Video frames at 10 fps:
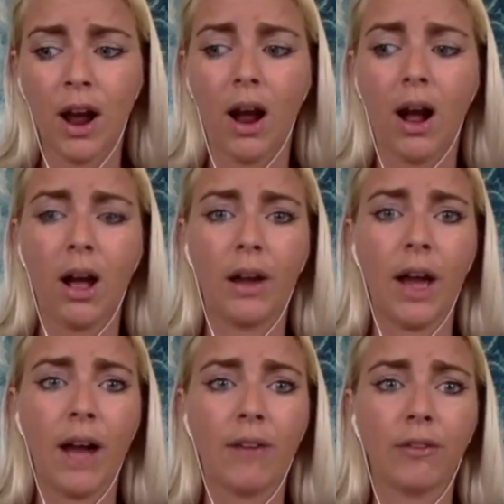I
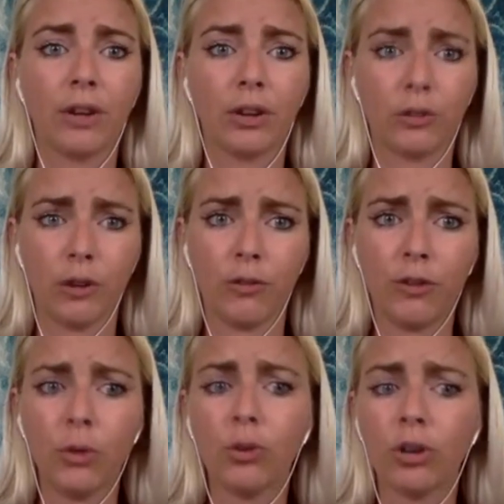have a
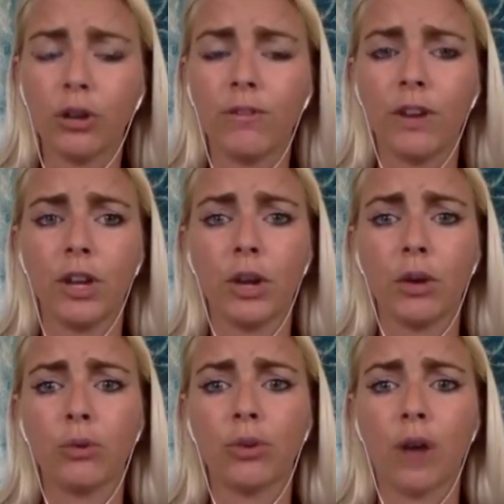few good
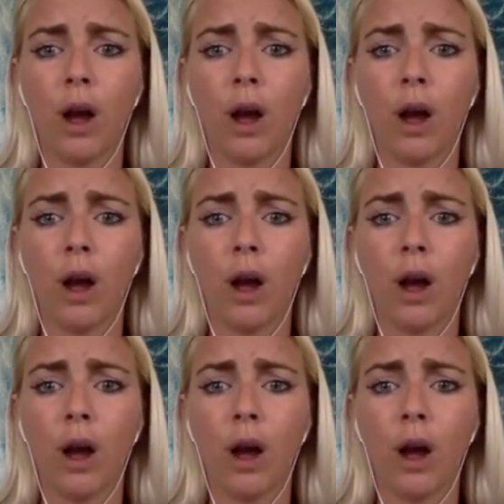videos,